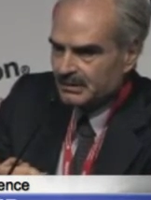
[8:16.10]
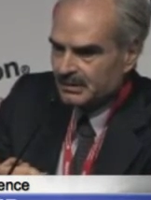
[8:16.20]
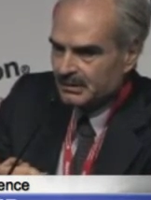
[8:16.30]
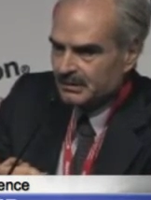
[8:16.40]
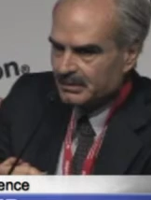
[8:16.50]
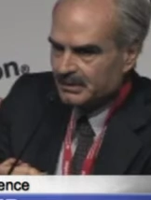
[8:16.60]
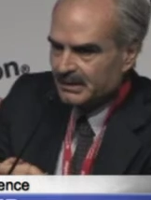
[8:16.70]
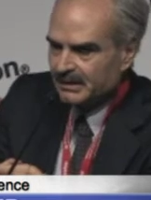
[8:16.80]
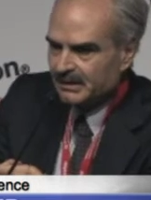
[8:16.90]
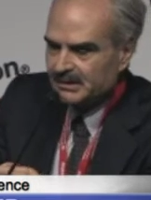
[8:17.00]
intracoronary
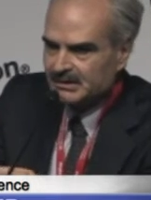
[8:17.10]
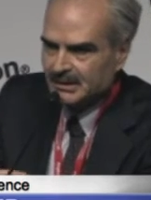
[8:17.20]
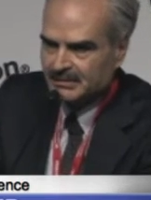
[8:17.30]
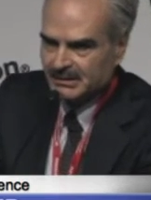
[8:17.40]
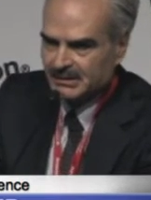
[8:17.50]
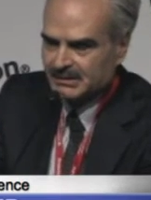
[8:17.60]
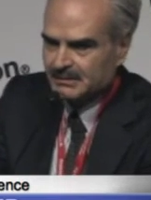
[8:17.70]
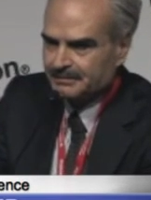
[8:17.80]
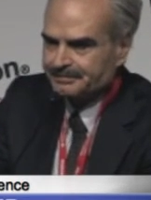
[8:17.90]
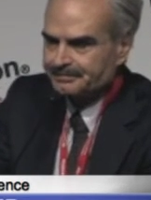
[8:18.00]
cardiac stem
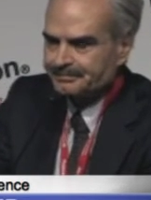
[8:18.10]
cells.